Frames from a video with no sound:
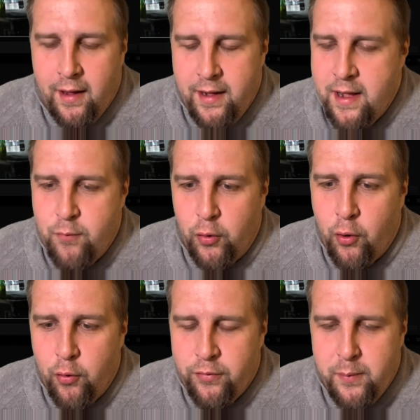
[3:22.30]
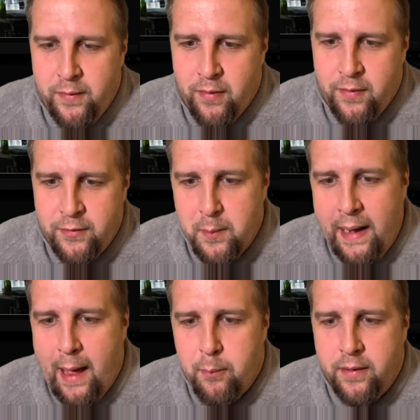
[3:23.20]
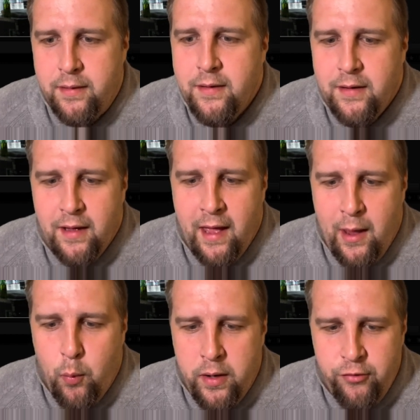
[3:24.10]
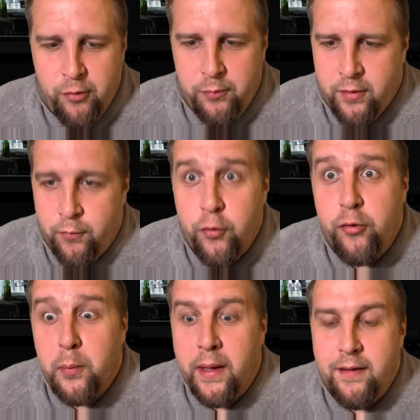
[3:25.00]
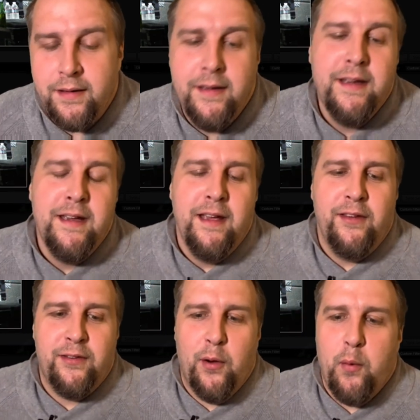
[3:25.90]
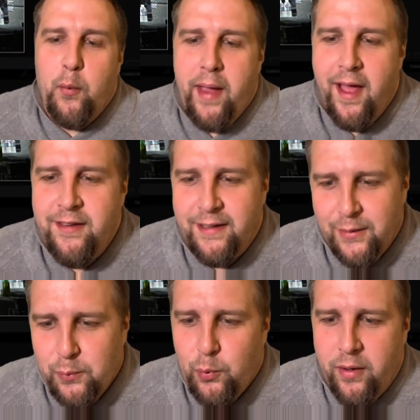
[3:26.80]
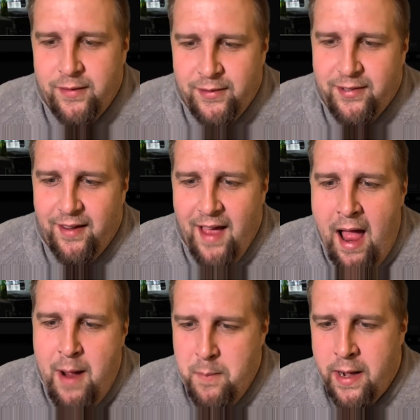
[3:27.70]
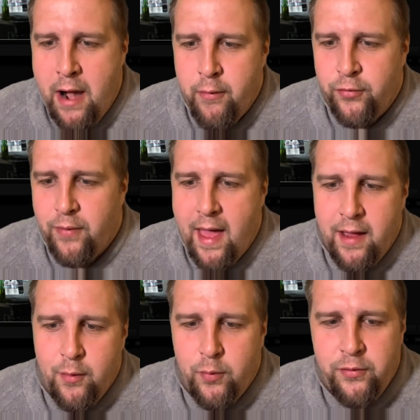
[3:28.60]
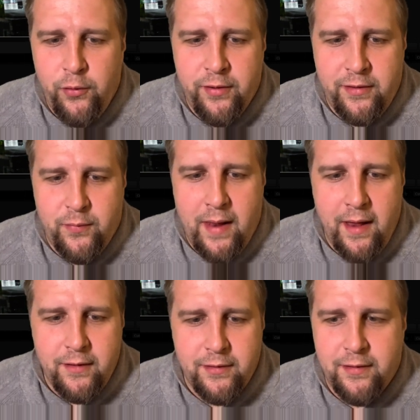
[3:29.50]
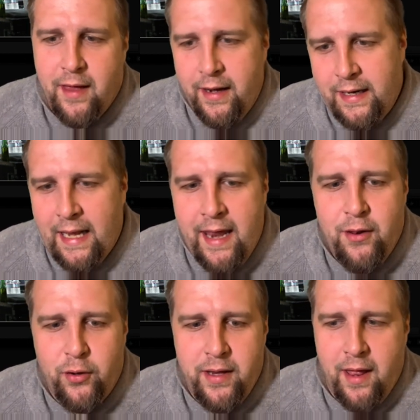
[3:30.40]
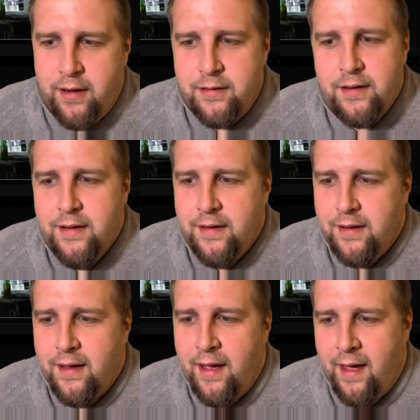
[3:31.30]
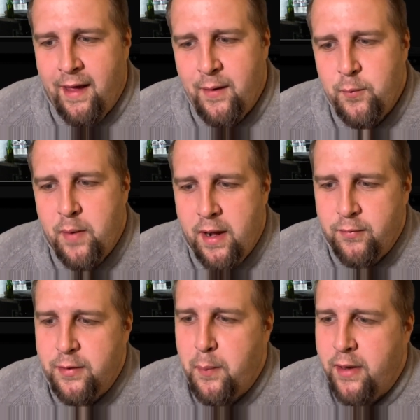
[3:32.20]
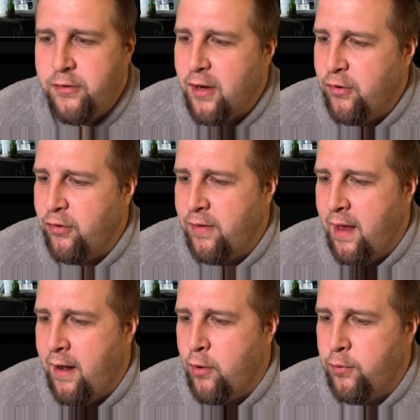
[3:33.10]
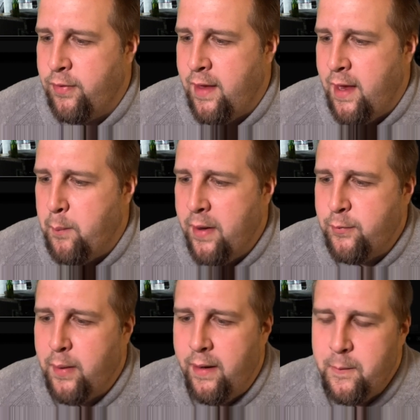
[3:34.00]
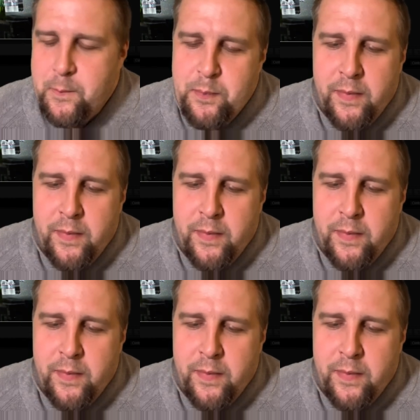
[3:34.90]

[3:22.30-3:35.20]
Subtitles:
and it never occurred to me that this might happen when he jumped off the drum kit. So what we ended up was an Irish flag with 2 sets of legs and Glenn looking at it. And obviously Ben Sargent there, who's the bass player,